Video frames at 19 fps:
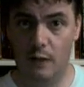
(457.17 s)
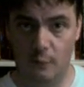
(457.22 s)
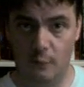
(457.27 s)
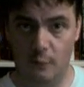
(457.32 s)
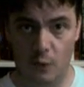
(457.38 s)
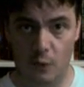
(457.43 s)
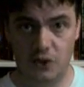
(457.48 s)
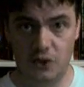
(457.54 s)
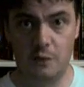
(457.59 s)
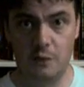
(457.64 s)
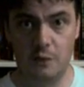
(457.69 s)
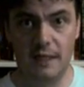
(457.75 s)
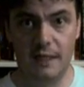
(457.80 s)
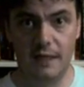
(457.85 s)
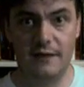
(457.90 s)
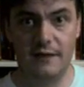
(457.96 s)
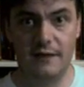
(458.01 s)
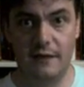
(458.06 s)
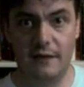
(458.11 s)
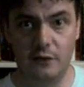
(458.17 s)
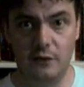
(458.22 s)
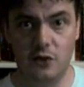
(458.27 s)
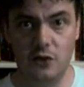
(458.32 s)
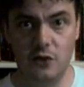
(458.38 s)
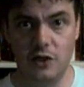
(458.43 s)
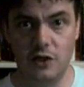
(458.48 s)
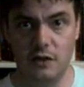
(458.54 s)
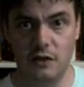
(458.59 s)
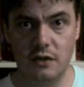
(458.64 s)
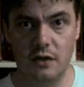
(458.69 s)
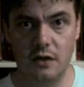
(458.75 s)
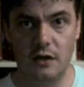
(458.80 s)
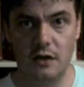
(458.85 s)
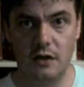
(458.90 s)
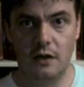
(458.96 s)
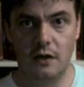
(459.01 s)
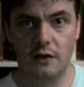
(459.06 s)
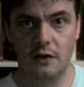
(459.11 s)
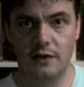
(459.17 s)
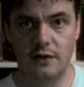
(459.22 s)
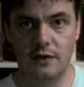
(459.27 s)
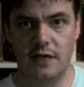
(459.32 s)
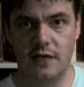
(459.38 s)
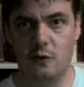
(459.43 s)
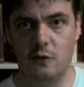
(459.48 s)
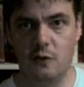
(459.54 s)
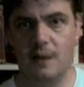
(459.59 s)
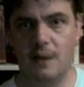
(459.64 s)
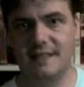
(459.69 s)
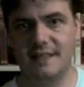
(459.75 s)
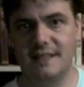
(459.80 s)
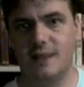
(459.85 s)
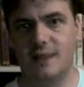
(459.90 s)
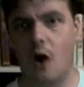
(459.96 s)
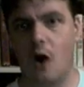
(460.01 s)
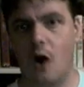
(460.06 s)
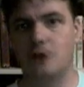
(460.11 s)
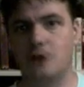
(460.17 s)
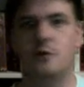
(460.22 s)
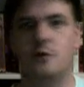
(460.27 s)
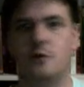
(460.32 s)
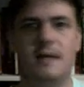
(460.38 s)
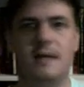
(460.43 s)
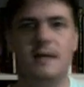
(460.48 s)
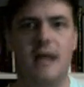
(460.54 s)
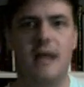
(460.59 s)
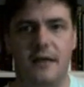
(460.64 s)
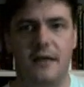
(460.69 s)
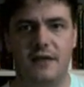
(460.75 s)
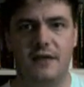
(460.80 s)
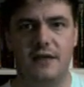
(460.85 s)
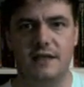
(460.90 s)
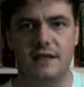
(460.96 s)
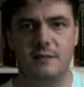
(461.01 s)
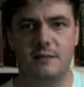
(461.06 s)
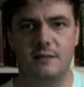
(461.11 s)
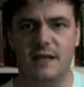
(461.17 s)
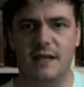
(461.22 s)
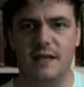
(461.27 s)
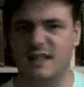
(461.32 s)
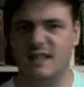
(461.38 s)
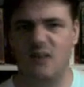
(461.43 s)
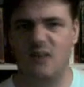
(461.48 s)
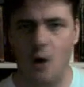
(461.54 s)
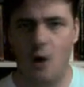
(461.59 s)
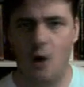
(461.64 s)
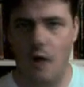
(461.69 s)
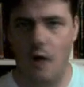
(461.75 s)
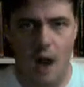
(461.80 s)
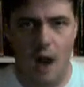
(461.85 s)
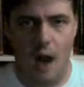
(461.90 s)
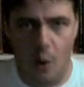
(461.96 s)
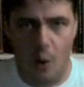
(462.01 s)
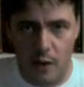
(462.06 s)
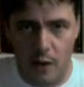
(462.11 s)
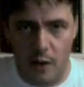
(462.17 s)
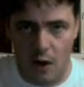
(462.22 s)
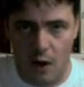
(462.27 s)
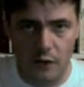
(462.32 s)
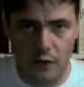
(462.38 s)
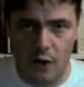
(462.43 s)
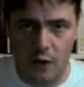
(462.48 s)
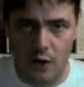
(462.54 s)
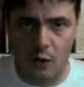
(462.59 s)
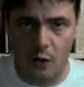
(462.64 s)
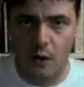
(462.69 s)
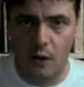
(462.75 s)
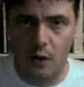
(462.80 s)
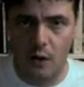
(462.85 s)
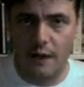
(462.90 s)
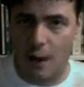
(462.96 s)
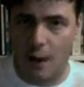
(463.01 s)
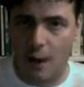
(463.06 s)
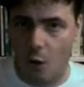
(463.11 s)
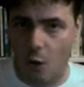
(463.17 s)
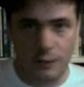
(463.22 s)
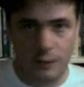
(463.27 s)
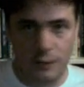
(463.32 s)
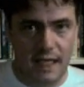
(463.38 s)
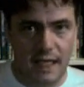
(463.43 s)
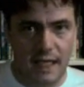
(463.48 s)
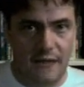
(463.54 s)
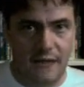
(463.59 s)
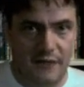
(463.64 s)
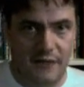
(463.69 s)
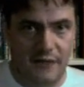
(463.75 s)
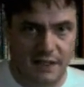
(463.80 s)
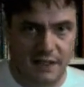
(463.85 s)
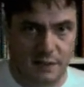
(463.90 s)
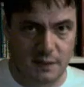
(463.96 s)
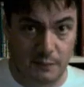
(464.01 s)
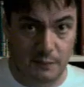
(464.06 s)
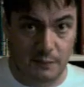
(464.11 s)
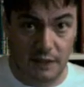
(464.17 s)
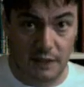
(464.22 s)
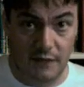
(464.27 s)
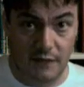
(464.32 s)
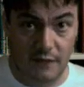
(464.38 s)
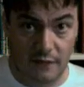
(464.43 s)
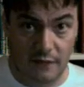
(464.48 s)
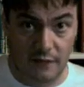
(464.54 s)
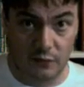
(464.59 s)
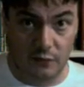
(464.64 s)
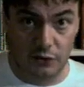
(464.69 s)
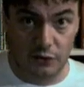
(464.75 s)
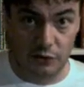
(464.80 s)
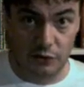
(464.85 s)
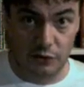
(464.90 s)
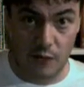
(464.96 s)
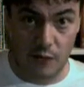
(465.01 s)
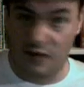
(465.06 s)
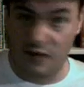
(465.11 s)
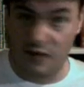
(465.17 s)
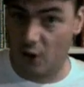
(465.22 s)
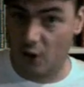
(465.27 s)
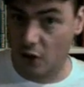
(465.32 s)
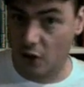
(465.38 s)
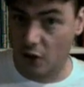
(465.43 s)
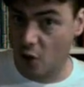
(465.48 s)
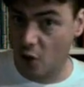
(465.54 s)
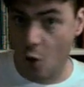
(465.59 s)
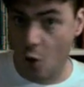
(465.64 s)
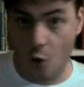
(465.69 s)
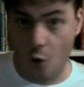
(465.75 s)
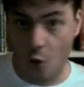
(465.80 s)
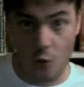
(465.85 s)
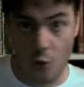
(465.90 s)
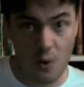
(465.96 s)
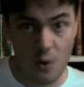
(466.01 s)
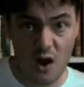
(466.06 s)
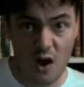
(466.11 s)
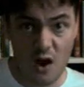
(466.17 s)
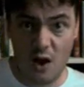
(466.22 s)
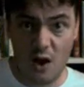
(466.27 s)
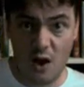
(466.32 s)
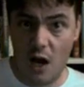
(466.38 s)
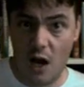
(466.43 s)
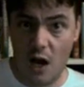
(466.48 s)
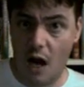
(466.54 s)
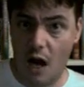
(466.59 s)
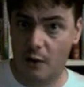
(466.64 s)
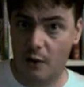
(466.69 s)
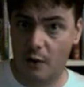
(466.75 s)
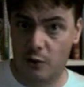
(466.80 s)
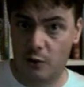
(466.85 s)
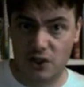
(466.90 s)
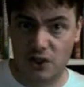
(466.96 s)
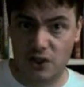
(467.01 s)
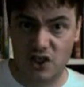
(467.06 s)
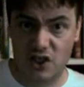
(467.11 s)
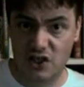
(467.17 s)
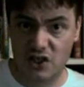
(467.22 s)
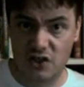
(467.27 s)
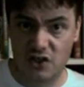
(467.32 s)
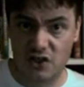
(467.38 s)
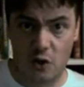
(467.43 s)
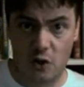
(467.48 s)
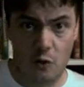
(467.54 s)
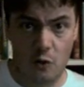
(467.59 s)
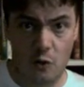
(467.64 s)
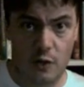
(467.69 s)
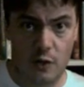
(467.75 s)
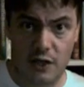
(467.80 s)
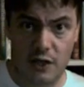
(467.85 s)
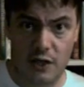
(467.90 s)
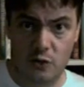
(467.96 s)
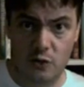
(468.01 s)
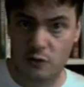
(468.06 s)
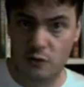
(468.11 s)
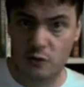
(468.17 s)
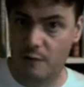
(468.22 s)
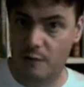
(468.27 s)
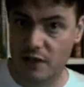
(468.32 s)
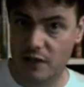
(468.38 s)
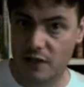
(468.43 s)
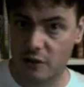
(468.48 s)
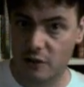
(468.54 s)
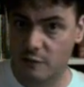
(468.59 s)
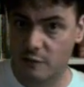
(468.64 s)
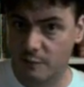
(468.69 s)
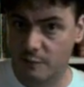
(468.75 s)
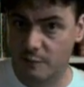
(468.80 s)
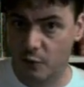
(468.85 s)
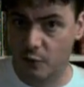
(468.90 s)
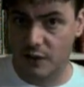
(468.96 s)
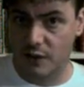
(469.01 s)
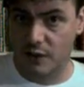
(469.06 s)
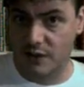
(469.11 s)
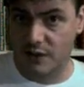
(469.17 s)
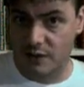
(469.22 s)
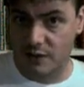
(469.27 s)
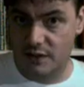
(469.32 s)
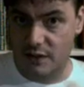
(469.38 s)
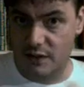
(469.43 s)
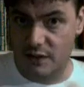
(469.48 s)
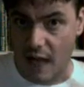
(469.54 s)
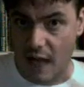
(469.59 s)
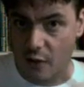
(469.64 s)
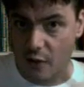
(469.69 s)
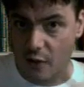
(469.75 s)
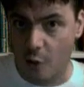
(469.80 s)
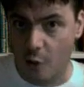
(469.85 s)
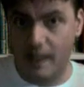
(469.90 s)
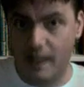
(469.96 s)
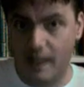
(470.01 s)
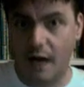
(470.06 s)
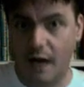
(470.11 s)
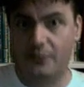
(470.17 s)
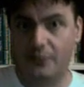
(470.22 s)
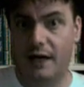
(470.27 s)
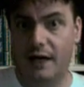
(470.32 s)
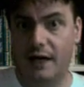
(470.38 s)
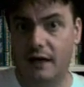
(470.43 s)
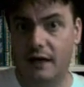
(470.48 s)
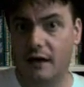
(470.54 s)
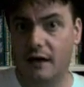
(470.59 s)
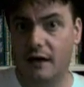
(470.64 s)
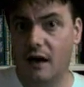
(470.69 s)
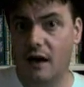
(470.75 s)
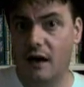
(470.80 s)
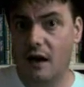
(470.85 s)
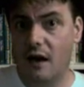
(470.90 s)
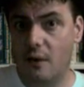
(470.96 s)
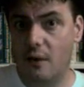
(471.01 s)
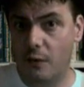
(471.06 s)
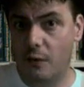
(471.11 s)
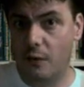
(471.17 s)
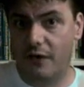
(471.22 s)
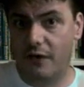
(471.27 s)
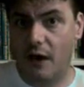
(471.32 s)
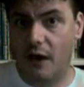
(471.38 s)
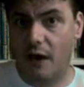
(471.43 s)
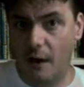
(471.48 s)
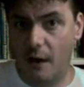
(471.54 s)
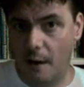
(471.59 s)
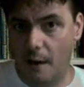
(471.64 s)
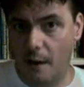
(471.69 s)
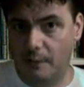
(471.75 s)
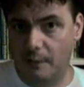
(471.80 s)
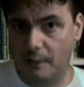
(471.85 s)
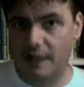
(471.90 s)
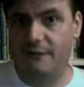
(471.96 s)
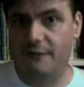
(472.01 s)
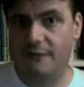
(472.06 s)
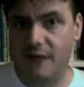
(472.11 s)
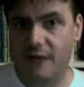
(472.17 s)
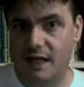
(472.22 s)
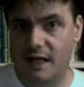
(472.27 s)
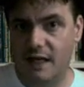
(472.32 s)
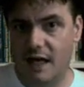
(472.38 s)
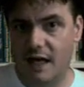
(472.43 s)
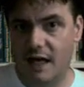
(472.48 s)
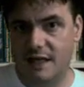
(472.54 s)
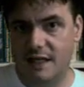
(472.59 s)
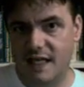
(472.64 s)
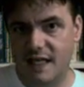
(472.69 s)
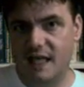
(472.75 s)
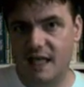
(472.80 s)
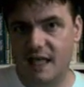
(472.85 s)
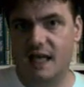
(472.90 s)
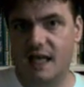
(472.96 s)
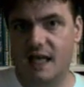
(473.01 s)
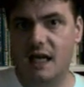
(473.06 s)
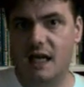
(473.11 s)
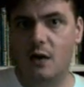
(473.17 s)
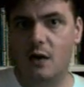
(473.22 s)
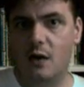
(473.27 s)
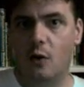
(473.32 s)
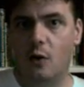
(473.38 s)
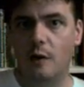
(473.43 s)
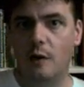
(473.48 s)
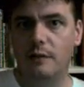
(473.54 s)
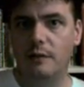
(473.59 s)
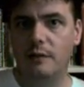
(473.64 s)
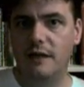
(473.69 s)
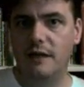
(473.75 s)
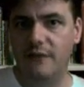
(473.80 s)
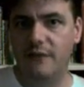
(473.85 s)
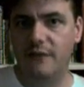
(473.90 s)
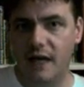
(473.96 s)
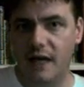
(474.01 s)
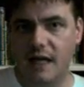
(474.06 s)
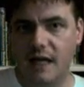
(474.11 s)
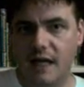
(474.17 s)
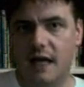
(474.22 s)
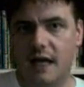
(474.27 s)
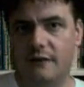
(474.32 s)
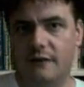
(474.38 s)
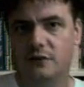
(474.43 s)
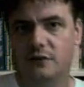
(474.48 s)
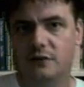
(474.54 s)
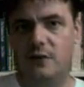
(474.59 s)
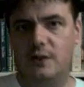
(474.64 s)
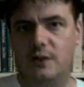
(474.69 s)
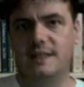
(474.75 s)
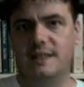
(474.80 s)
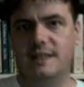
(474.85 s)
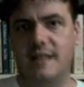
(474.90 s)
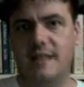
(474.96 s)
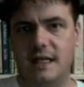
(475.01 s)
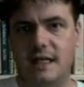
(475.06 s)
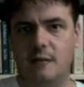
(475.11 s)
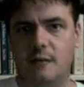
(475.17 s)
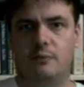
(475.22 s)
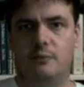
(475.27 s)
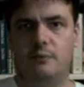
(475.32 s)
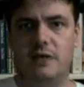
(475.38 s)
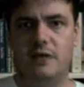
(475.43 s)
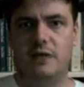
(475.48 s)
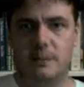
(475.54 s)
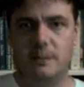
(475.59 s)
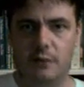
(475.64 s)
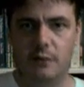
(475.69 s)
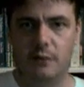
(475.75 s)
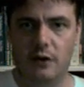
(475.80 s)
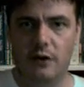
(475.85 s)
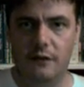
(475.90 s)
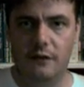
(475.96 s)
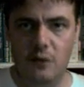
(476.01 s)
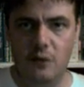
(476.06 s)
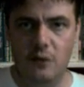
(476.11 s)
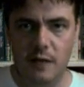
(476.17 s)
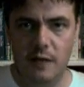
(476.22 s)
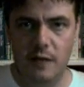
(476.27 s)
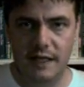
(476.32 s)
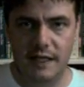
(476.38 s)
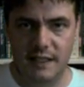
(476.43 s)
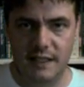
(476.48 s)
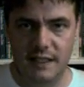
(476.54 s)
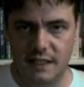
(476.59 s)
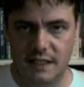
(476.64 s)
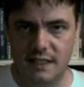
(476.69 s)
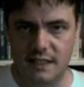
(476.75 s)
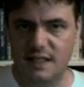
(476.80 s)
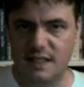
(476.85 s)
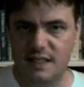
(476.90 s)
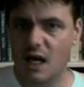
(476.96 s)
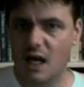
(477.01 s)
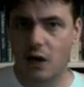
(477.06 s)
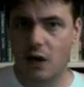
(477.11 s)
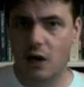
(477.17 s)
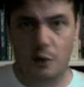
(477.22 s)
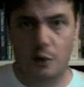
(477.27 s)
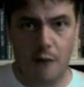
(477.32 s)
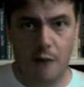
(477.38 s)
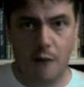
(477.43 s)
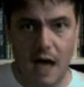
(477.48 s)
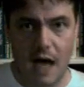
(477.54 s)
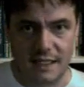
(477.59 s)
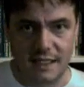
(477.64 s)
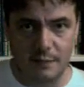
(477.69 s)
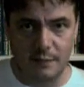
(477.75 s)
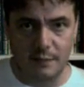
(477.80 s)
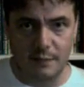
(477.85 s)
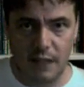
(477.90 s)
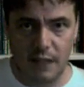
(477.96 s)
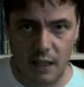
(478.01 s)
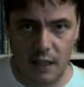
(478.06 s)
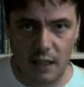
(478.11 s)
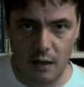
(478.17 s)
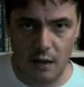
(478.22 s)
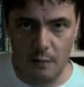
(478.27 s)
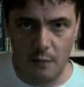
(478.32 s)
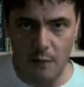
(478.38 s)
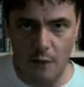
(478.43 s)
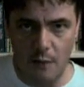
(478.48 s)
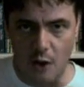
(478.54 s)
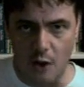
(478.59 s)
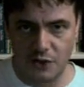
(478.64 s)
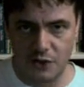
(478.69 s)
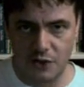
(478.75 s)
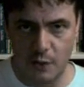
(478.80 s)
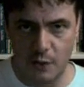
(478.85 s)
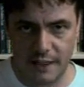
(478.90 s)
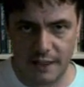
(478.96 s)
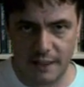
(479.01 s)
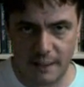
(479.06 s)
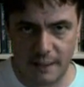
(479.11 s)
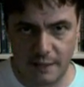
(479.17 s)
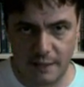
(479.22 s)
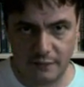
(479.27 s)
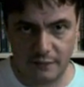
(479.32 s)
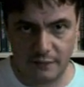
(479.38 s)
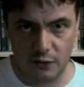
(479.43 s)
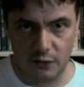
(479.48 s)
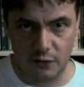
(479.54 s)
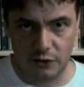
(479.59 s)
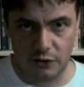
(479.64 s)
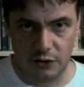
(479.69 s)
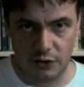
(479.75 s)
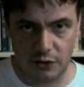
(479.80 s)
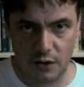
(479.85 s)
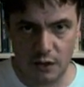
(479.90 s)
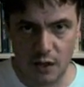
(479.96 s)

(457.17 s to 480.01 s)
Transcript: once you believe in evolution, then you must also be an atheist because we all know that only atheists believe in evolution, right? There are no uh, Christians, no Hindus, Muslims, Buddhists, nobody out there with a belief in a deity or a belief in any kind of transcendent principle of human existence could possibly also accept evolution.